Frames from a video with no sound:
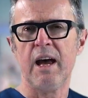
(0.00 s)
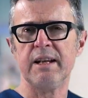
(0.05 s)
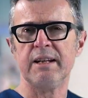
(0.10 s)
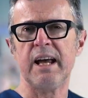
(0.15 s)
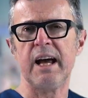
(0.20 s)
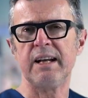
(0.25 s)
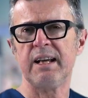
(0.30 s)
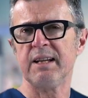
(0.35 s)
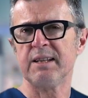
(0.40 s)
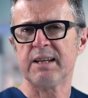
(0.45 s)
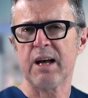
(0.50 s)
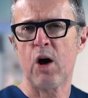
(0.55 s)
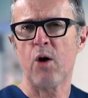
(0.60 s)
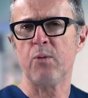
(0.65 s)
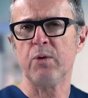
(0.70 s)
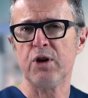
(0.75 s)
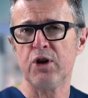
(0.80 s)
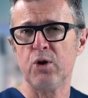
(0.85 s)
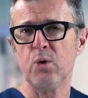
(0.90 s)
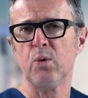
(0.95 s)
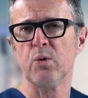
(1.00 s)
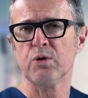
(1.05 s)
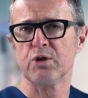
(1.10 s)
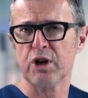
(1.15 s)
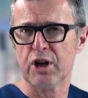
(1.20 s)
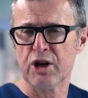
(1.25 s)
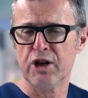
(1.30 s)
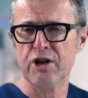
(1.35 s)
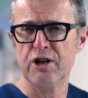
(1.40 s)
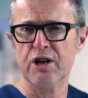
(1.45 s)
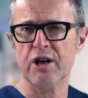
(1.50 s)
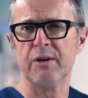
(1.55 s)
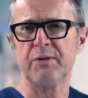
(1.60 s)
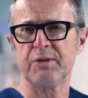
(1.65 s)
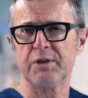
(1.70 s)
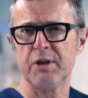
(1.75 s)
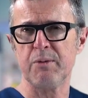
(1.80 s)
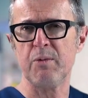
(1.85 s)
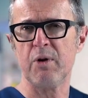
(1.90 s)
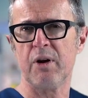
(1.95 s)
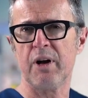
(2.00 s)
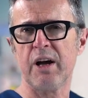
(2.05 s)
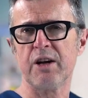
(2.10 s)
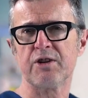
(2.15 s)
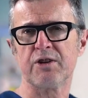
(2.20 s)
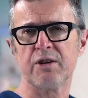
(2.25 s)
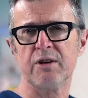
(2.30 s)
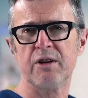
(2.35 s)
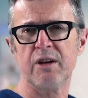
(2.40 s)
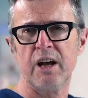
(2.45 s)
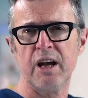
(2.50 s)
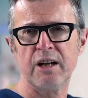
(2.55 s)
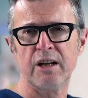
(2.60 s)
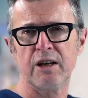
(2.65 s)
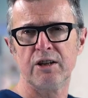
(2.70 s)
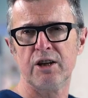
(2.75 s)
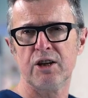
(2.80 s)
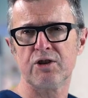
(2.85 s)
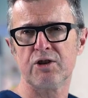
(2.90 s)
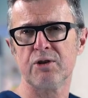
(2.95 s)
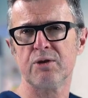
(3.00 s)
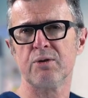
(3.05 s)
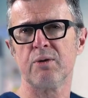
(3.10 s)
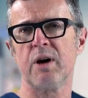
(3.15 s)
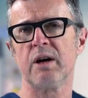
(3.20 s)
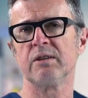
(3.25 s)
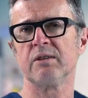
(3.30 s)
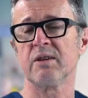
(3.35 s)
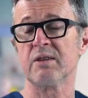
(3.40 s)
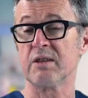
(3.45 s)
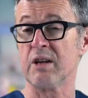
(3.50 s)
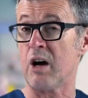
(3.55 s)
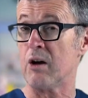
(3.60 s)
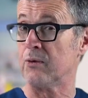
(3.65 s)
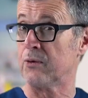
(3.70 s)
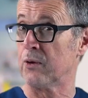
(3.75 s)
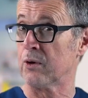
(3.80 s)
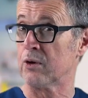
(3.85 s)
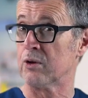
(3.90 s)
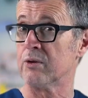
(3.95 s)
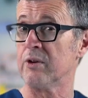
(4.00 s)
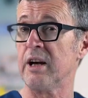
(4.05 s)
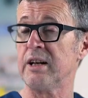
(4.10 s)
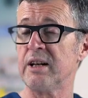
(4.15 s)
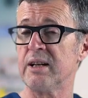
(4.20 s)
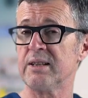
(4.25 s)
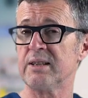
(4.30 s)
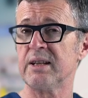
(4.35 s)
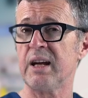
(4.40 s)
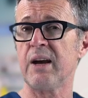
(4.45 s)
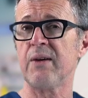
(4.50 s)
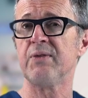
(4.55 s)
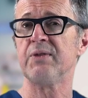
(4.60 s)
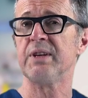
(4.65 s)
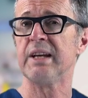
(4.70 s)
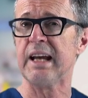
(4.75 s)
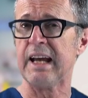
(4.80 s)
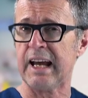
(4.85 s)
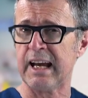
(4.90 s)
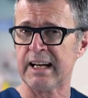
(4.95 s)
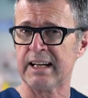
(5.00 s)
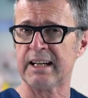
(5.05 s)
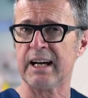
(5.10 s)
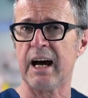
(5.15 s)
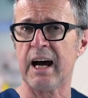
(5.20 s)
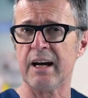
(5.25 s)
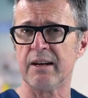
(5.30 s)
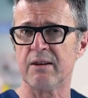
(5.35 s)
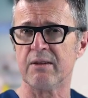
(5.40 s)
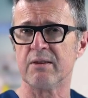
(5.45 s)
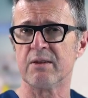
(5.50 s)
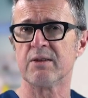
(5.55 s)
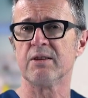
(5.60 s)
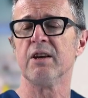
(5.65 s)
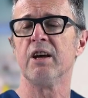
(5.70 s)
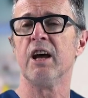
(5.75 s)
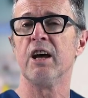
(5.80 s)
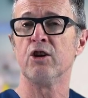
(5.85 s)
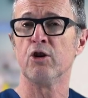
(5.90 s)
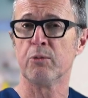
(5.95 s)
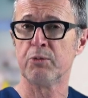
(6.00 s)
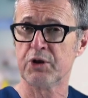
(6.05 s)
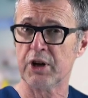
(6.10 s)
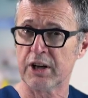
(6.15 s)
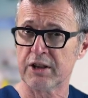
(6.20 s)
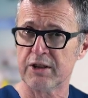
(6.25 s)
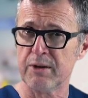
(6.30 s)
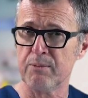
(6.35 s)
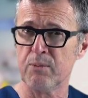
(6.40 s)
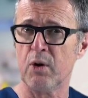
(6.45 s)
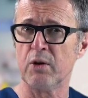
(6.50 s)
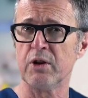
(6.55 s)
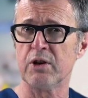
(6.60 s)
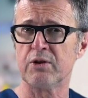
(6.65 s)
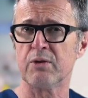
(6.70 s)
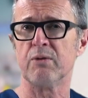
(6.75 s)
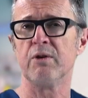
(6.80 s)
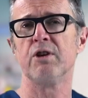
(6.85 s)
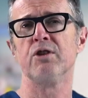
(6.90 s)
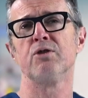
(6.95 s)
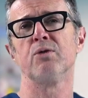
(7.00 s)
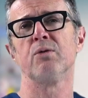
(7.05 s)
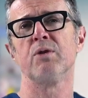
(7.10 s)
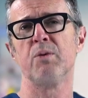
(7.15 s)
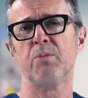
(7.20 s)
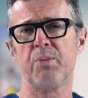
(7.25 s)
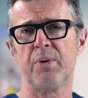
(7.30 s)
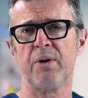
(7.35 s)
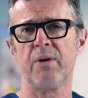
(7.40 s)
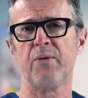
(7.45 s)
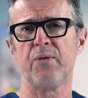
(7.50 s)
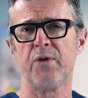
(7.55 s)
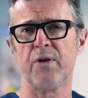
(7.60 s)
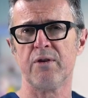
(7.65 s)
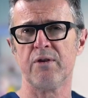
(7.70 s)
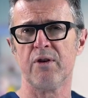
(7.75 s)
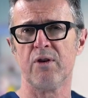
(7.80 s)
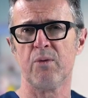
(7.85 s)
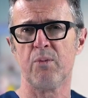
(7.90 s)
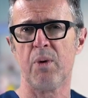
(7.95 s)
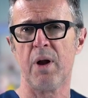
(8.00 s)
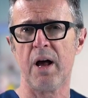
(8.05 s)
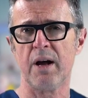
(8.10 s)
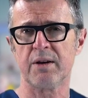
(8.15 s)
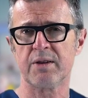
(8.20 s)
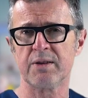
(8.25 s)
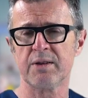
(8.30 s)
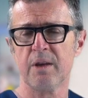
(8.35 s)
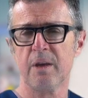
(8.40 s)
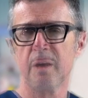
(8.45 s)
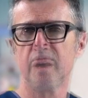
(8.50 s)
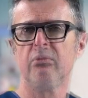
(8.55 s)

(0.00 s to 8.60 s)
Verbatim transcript: And that is how we use nerve stimulation in addition to ultrasound for greater safety and guidance and objective monitoring during peripheral nerve blocks.